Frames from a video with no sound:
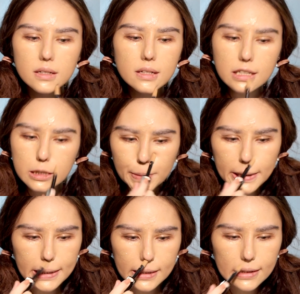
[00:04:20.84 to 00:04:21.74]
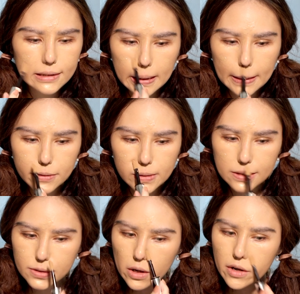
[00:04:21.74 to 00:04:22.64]
It's pretty good
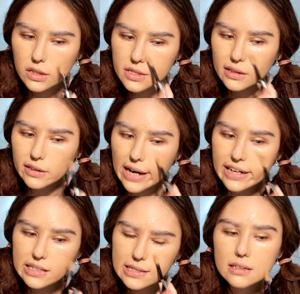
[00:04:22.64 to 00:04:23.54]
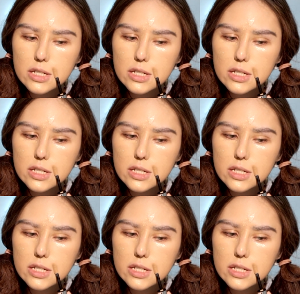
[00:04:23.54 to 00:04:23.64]
drugstore concealer, guys.